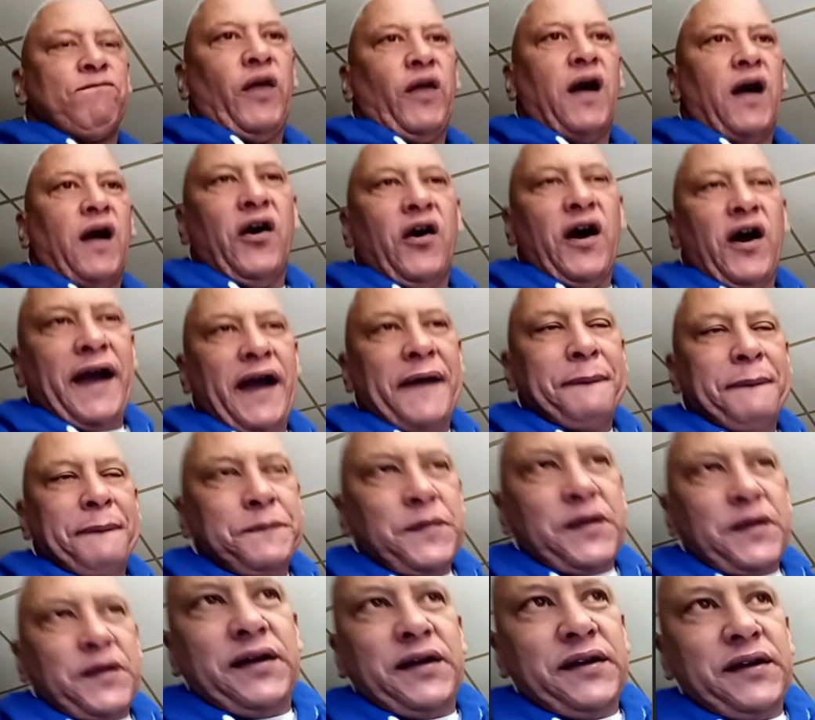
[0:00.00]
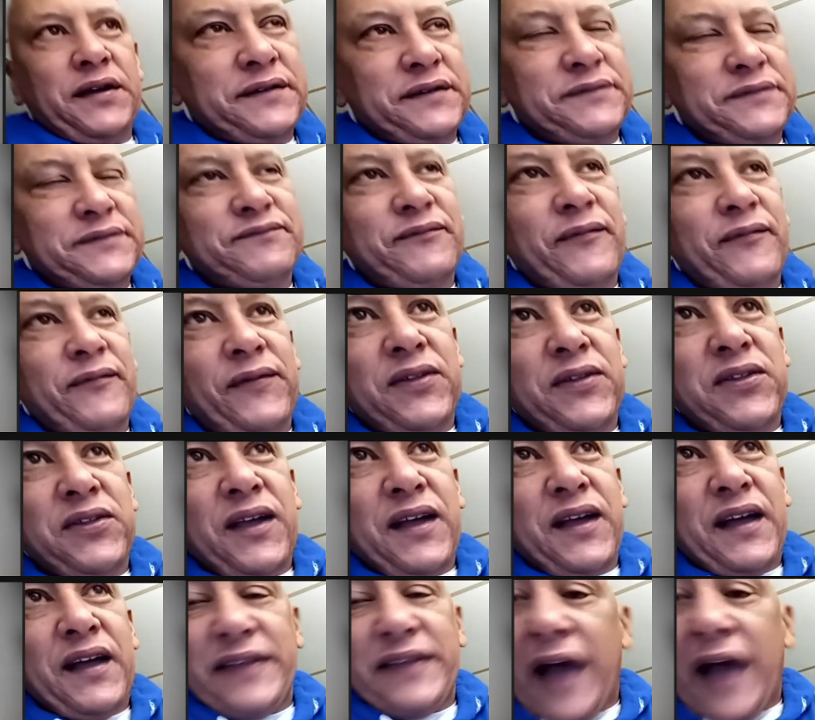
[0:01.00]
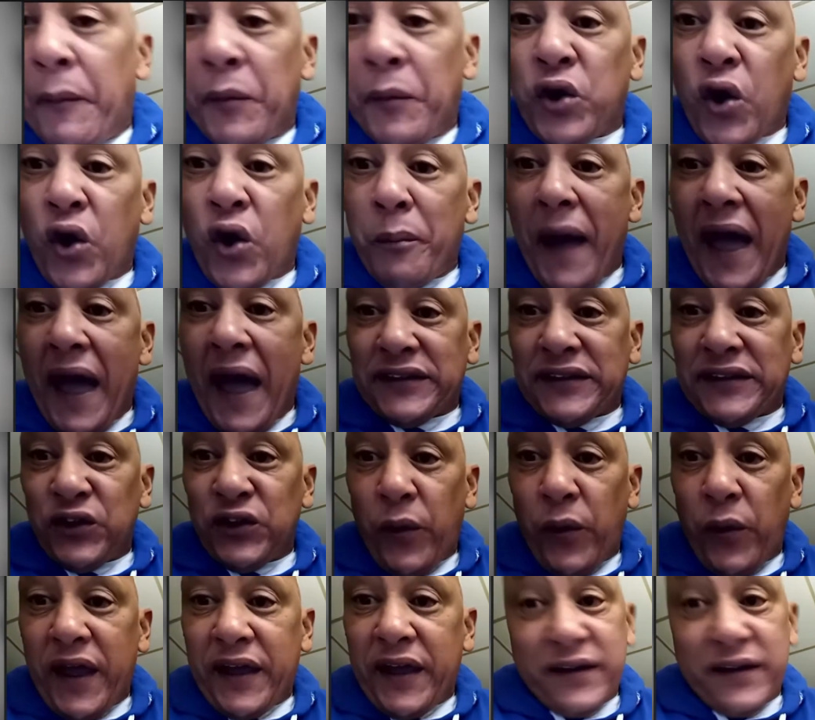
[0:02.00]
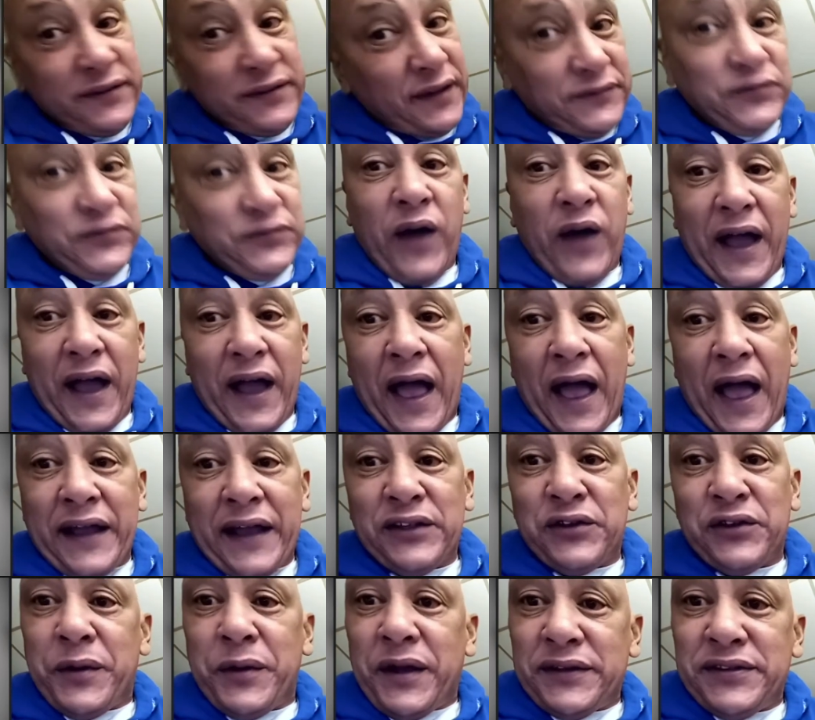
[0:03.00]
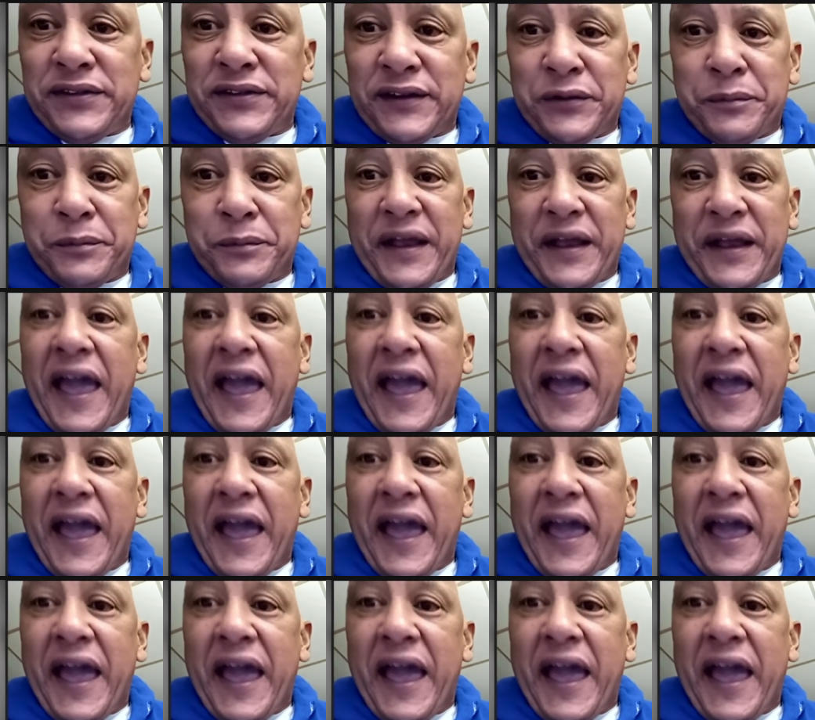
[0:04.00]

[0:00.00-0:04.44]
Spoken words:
All right. Now I'm gonna go back a little way because then I got a little bit.